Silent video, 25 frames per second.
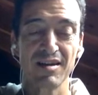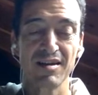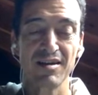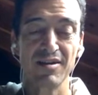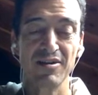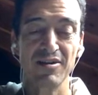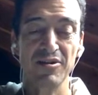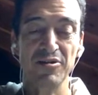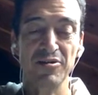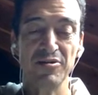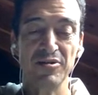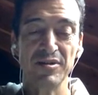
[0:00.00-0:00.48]

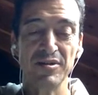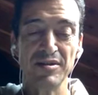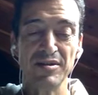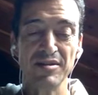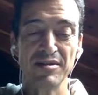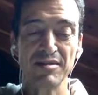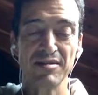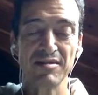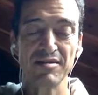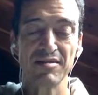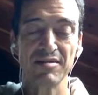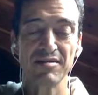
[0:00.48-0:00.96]

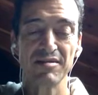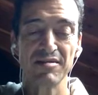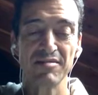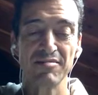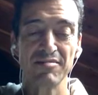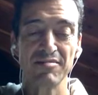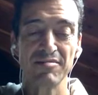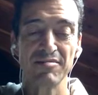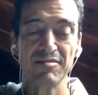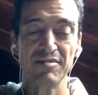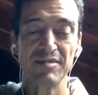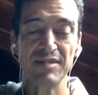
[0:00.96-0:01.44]
Using
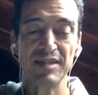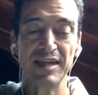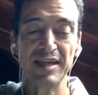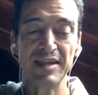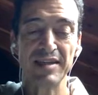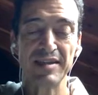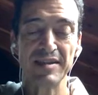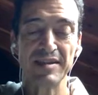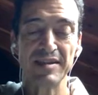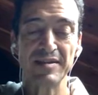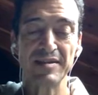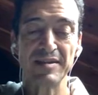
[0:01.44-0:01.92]
that
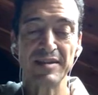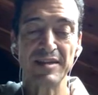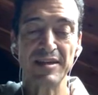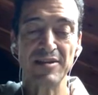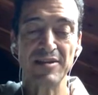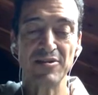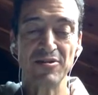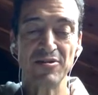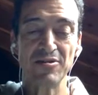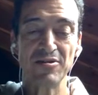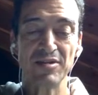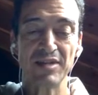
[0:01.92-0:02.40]

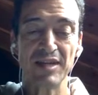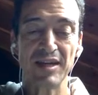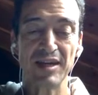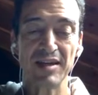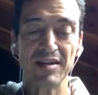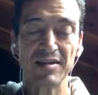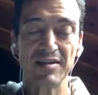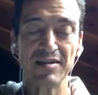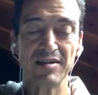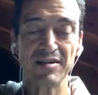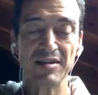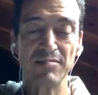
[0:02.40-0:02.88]
sensation,
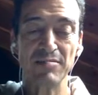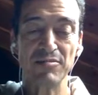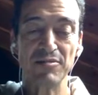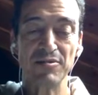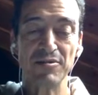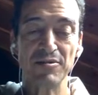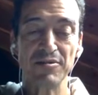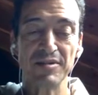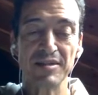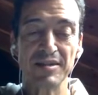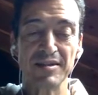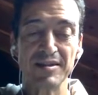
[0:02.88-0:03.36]
that
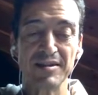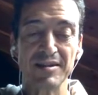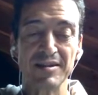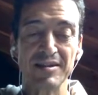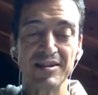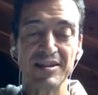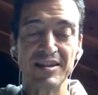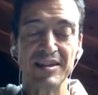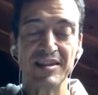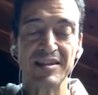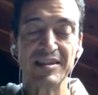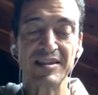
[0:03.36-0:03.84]
stimulus as a
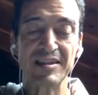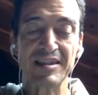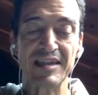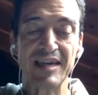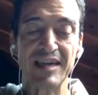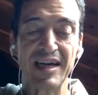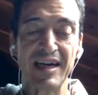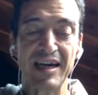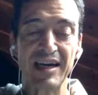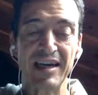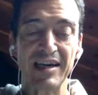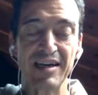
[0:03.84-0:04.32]
gentle
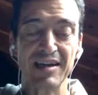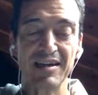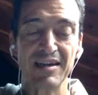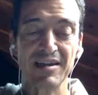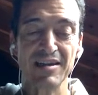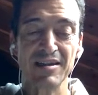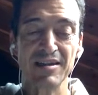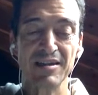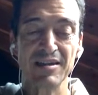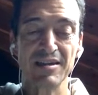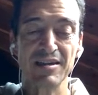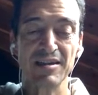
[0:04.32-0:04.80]
guide
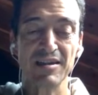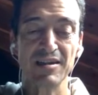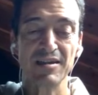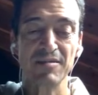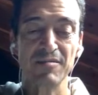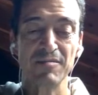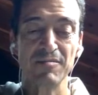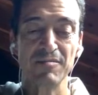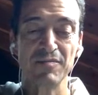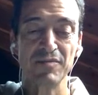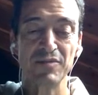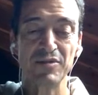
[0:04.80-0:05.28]

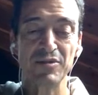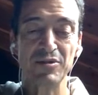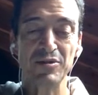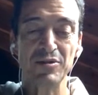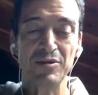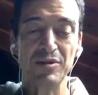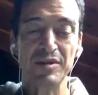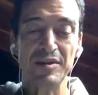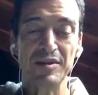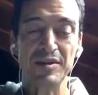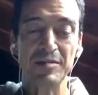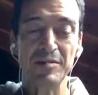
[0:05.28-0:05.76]
to
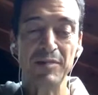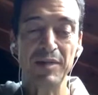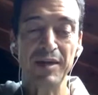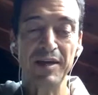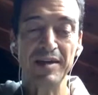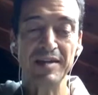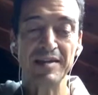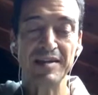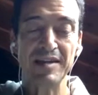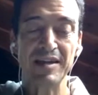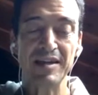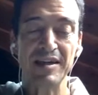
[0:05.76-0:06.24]
the
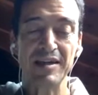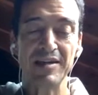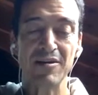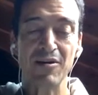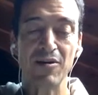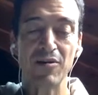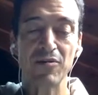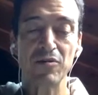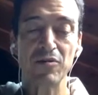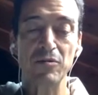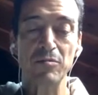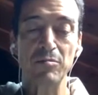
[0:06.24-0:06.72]
space that it
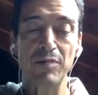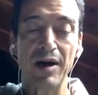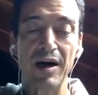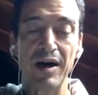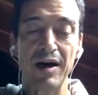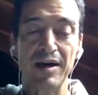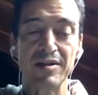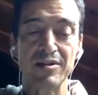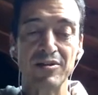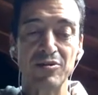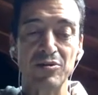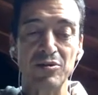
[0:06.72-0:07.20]

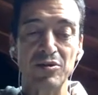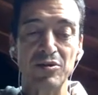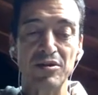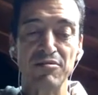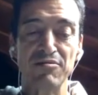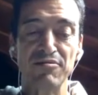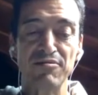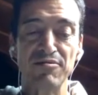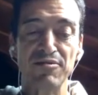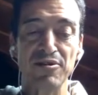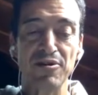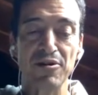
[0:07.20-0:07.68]
occupies, to the
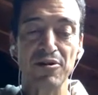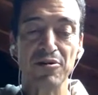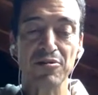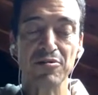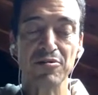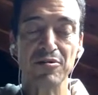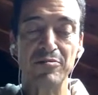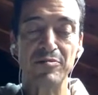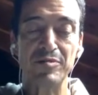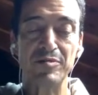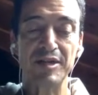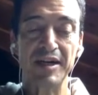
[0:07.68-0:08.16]
flow
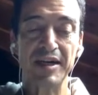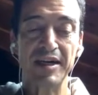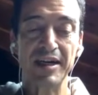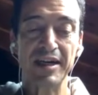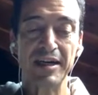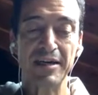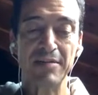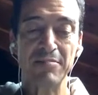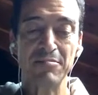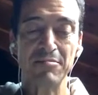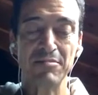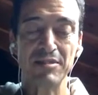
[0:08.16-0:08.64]
of
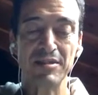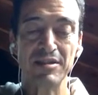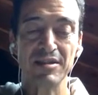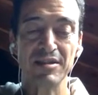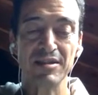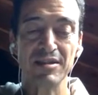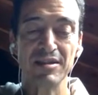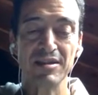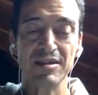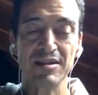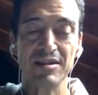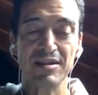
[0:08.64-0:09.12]
time
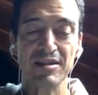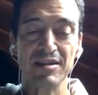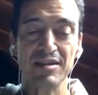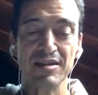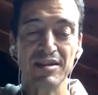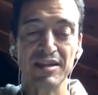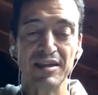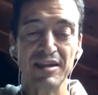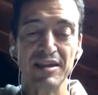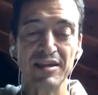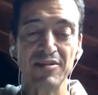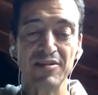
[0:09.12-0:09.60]

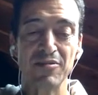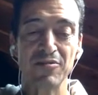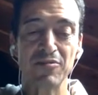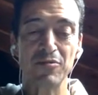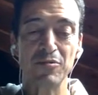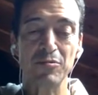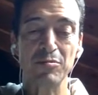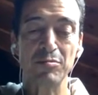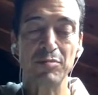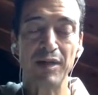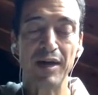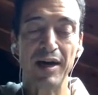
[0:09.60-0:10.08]
that it
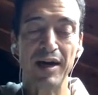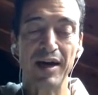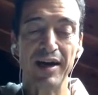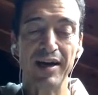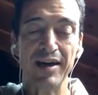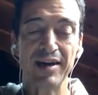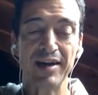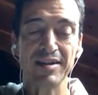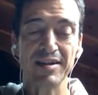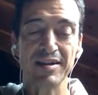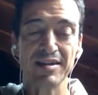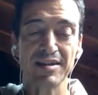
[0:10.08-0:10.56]

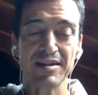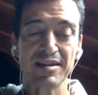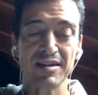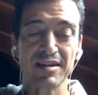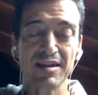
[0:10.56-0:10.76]
occupies.